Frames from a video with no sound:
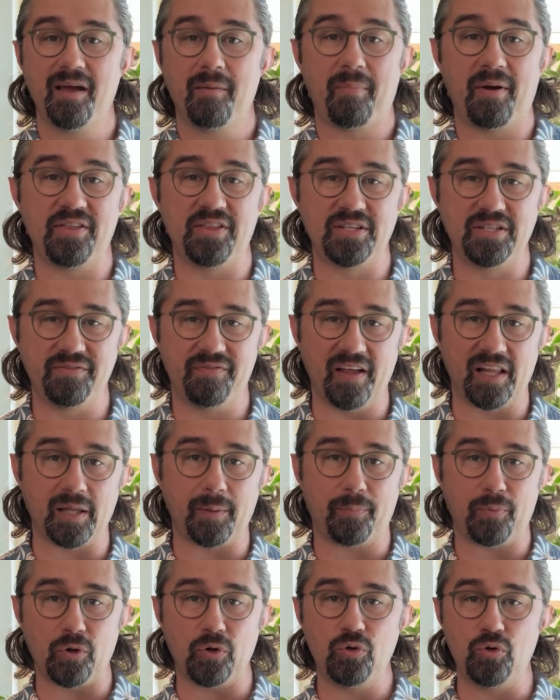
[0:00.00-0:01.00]
by the
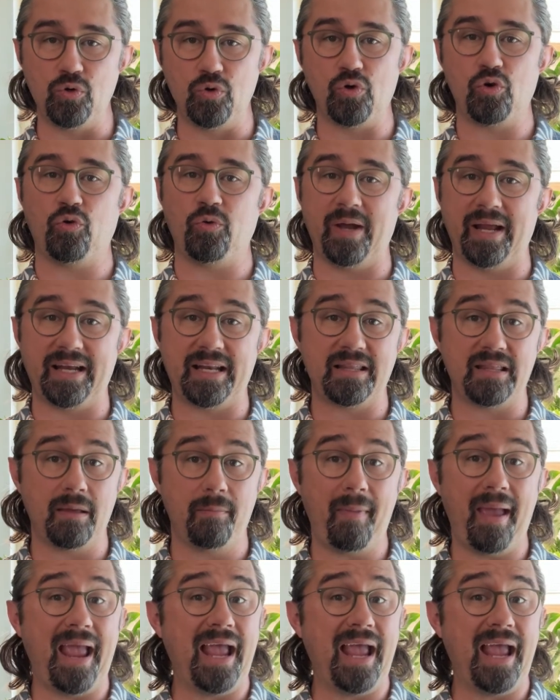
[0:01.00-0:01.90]
developer who created them,